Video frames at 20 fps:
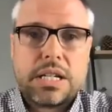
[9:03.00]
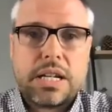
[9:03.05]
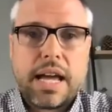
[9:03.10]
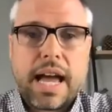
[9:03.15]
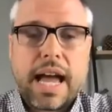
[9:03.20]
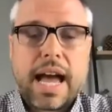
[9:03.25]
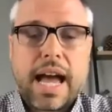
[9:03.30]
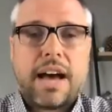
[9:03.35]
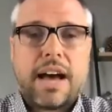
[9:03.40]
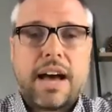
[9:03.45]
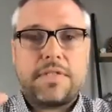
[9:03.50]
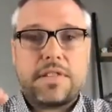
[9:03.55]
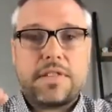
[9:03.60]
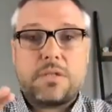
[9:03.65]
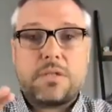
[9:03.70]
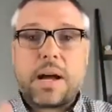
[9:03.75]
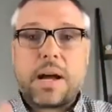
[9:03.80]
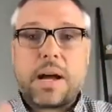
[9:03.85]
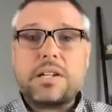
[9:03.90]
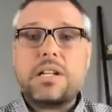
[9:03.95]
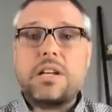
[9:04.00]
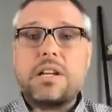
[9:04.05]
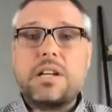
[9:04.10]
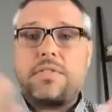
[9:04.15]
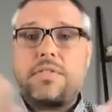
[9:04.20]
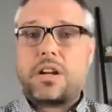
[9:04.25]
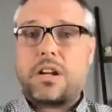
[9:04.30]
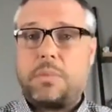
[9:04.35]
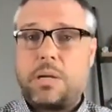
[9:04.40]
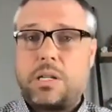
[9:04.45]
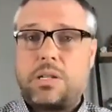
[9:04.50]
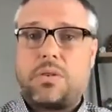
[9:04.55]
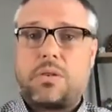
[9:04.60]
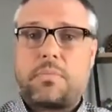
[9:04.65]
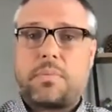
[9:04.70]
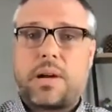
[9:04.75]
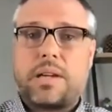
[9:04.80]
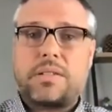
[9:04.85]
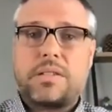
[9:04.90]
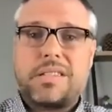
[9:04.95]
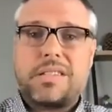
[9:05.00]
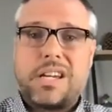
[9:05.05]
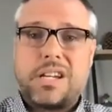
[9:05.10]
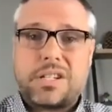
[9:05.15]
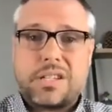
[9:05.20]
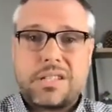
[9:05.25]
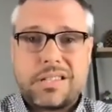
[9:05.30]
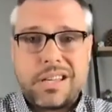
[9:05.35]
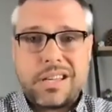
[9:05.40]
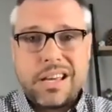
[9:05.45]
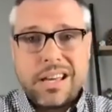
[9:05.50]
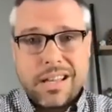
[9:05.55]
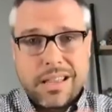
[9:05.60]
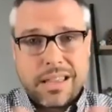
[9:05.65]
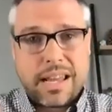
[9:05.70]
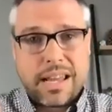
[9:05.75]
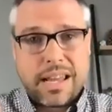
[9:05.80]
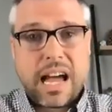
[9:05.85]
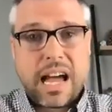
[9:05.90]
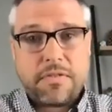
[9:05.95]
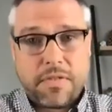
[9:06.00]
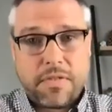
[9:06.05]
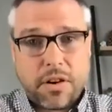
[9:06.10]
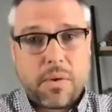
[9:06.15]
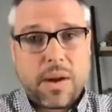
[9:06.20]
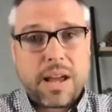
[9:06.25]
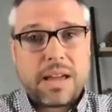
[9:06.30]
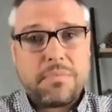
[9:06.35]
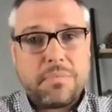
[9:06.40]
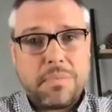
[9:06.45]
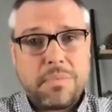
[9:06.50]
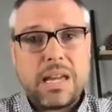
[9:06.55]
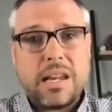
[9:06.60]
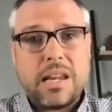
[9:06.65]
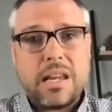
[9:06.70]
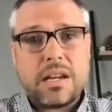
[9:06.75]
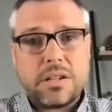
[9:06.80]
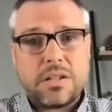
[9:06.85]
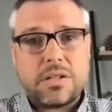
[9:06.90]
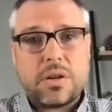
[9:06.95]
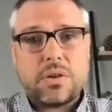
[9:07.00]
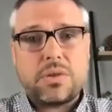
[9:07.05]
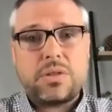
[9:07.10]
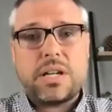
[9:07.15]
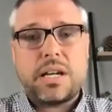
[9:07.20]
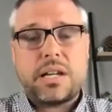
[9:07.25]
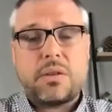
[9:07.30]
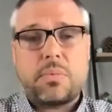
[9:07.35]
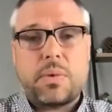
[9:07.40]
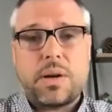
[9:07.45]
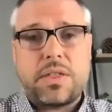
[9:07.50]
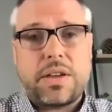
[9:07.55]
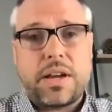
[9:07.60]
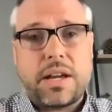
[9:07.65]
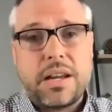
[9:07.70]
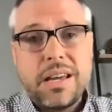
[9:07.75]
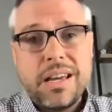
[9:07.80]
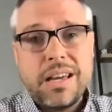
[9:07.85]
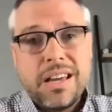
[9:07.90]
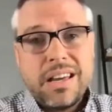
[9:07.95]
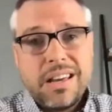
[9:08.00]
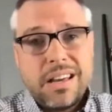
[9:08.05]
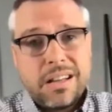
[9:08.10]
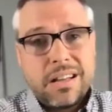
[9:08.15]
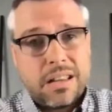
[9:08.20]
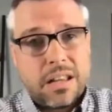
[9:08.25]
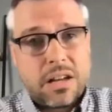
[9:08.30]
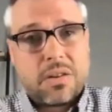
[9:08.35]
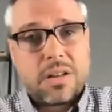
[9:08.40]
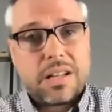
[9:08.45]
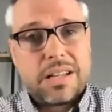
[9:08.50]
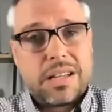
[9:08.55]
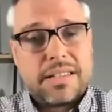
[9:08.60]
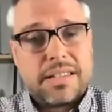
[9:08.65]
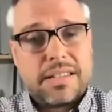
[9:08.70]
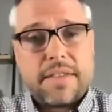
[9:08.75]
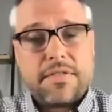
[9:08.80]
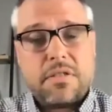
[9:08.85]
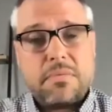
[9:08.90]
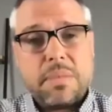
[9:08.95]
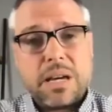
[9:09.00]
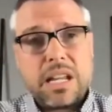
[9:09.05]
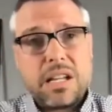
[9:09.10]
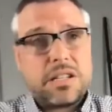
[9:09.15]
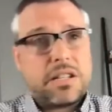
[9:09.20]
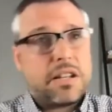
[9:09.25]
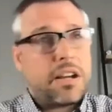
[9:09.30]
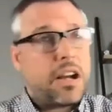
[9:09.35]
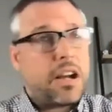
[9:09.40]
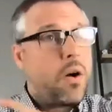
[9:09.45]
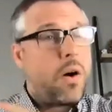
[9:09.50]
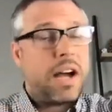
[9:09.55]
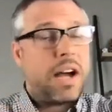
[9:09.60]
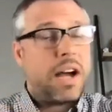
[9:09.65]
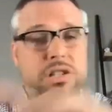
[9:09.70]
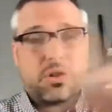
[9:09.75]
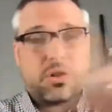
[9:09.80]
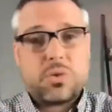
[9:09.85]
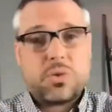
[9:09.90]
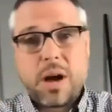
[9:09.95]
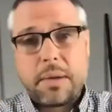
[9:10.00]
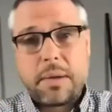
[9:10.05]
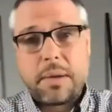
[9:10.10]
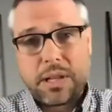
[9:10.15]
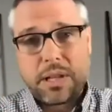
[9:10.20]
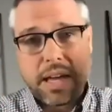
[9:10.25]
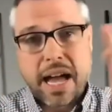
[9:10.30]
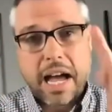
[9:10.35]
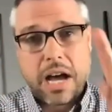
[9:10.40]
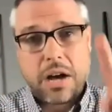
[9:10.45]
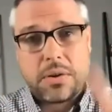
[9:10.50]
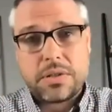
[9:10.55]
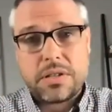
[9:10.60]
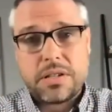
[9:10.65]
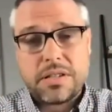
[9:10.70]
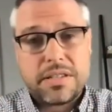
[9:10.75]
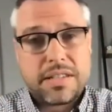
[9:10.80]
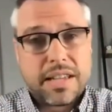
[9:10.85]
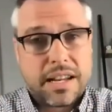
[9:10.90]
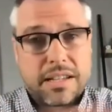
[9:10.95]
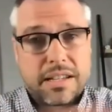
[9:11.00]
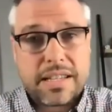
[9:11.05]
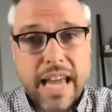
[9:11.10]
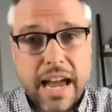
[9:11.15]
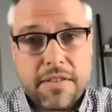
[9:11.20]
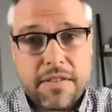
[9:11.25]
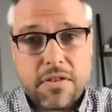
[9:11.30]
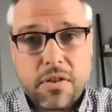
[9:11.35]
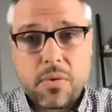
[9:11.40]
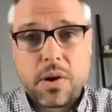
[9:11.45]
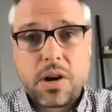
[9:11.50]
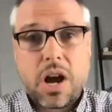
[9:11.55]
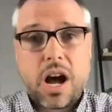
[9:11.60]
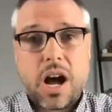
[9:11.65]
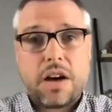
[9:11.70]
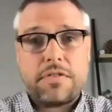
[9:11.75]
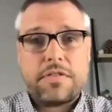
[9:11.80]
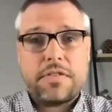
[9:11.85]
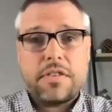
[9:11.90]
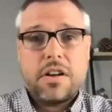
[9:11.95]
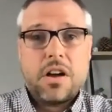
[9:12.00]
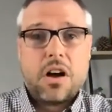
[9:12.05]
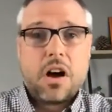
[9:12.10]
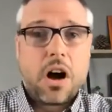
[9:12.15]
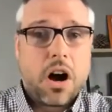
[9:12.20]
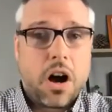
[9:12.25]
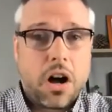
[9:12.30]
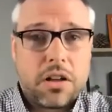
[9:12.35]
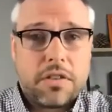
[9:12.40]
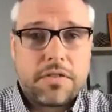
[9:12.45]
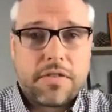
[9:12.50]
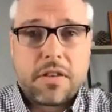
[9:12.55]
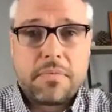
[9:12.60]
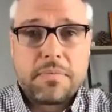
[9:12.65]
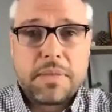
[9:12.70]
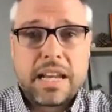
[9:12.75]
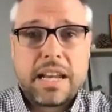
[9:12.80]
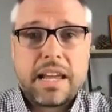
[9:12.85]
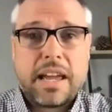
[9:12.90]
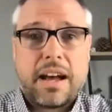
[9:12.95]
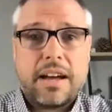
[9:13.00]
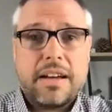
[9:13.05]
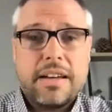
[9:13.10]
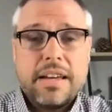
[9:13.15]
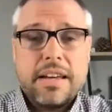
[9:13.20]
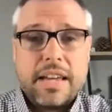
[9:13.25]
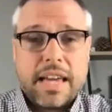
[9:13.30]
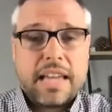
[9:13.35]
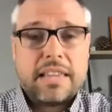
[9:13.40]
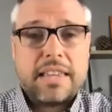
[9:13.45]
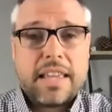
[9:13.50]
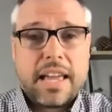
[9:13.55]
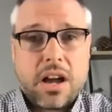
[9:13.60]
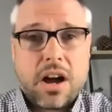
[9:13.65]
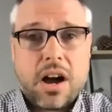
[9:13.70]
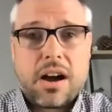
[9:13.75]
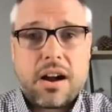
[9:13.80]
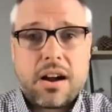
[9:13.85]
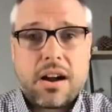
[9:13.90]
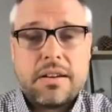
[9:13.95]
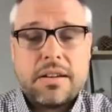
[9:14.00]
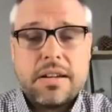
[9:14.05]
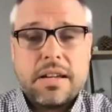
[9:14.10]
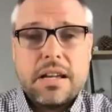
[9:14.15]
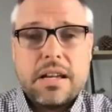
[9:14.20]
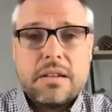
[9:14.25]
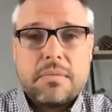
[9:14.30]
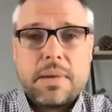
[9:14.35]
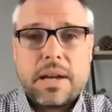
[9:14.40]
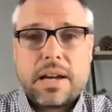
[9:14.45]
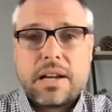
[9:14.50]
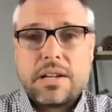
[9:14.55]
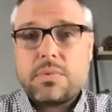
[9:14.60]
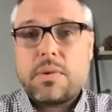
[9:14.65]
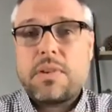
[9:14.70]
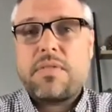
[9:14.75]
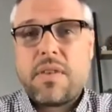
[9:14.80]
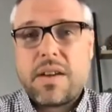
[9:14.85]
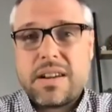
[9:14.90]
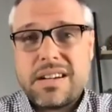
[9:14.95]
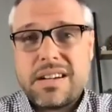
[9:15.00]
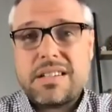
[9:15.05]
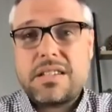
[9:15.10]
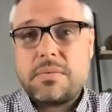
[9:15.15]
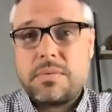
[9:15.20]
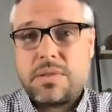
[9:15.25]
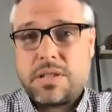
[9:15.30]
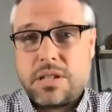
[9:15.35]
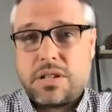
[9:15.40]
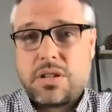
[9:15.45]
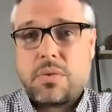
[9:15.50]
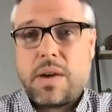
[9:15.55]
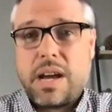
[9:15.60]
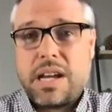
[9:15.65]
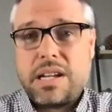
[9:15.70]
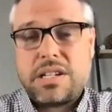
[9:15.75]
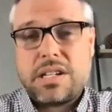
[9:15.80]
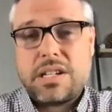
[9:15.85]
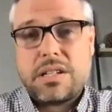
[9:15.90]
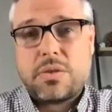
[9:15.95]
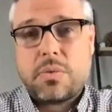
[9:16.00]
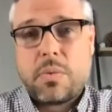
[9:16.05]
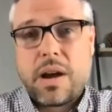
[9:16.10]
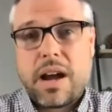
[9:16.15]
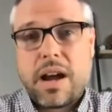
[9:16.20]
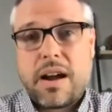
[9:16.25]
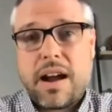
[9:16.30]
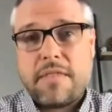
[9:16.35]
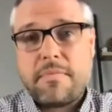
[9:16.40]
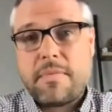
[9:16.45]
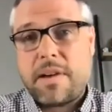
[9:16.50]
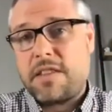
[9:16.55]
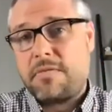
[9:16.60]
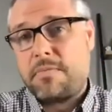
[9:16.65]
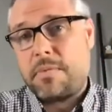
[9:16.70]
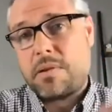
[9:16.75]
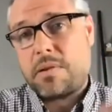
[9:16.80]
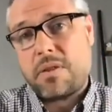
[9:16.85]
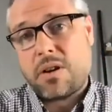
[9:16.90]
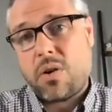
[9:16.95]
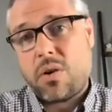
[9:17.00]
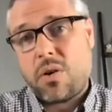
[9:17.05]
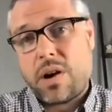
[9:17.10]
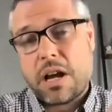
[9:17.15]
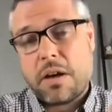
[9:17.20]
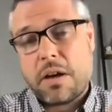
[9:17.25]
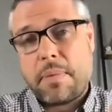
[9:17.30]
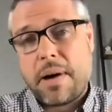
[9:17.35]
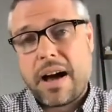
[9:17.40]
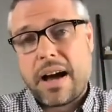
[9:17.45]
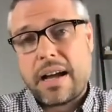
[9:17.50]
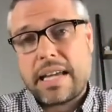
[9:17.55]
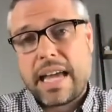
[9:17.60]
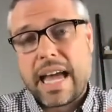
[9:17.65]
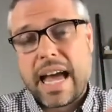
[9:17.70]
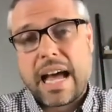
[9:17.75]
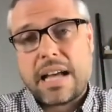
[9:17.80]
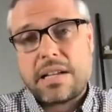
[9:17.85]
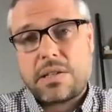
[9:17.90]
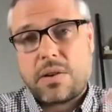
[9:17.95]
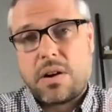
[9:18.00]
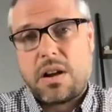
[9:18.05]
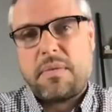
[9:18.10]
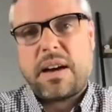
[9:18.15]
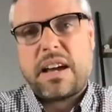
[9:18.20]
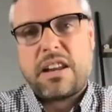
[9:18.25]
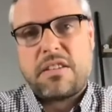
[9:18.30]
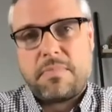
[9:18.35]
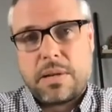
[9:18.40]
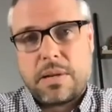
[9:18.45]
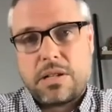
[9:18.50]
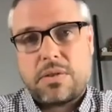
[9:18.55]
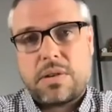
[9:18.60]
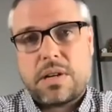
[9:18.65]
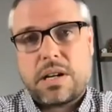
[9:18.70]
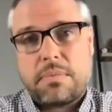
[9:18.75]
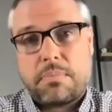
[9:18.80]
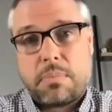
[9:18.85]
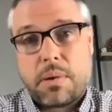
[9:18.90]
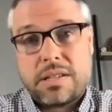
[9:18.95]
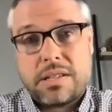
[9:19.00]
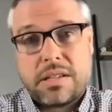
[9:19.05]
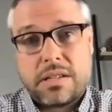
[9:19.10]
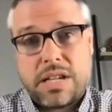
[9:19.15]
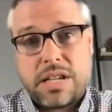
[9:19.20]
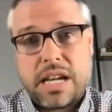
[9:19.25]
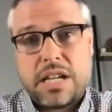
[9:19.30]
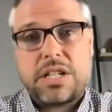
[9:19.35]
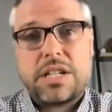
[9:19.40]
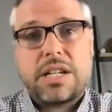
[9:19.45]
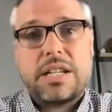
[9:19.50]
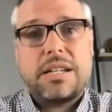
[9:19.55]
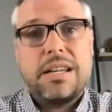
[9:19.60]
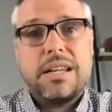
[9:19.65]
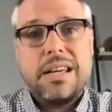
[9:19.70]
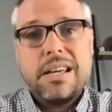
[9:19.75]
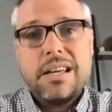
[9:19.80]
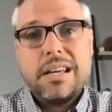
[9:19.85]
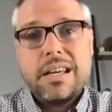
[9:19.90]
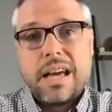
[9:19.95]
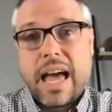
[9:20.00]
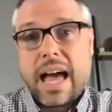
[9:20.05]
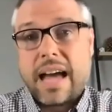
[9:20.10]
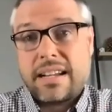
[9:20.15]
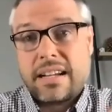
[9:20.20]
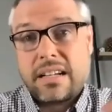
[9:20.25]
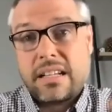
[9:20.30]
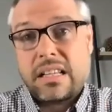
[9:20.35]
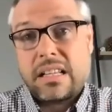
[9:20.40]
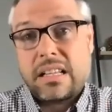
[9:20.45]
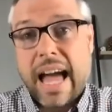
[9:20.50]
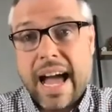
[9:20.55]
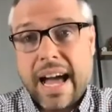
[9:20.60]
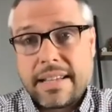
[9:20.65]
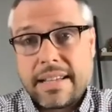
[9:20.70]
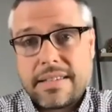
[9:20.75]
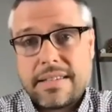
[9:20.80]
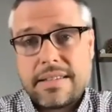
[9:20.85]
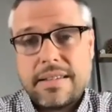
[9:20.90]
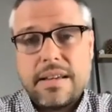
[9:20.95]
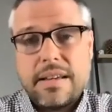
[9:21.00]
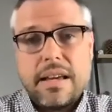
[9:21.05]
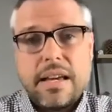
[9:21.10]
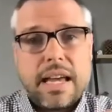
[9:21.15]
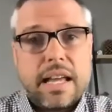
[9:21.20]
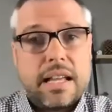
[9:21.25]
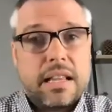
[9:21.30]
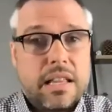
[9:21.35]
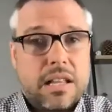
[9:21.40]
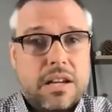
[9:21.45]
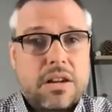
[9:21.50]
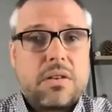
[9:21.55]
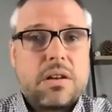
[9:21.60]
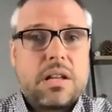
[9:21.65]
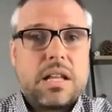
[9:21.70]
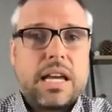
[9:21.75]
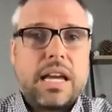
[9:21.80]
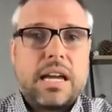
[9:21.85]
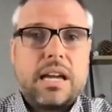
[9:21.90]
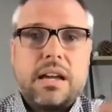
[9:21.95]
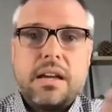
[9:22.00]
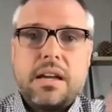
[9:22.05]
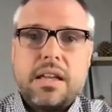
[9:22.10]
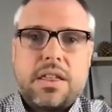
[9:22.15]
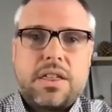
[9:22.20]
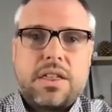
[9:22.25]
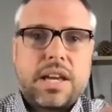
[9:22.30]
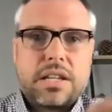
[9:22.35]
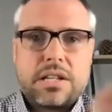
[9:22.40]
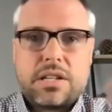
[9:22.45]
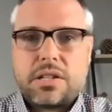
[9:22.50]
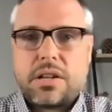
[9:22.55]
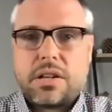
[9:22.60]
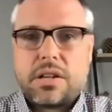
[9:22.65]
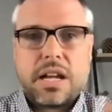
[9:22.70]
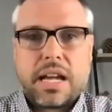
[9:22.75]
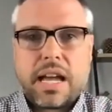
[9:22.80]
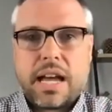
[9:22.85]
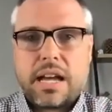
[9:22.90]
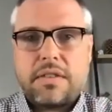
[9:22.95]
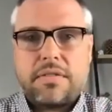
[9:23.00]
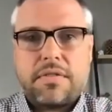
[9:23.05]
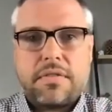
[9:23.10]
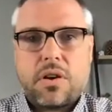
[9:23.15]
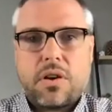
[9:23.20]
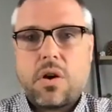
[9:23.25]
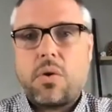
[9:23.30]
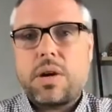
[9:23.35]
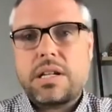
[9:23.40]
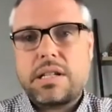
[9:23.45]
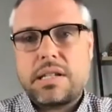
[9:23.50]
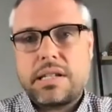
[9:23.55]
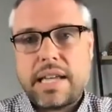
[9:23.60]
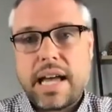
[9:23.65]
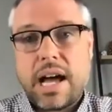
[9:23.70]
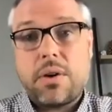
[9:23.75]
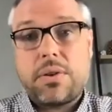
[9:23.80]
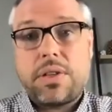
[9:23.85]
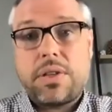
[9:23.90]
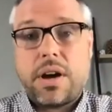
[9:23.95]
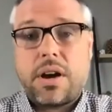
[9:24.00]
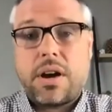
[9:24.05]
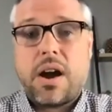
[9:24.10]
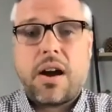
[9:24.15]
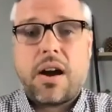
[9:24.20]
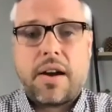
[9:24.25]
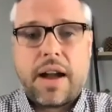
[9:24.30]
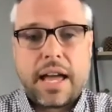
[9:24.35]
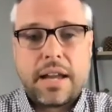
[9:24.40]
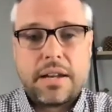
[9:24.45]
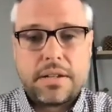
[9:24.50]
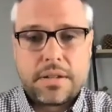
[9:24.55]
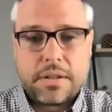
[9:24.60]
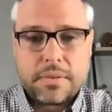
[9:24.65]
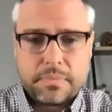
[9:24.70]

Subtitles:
to have, especially if you're going to be doing presentations that have great meaning associated with it. Literally 7 minutes ago, I swept the house and said, is everyone off all of our media? And they are. Because we've run into some situations where I might have been recording a podcast or I might have been doing a presentation, had class, and literally things started kind of going south on our end.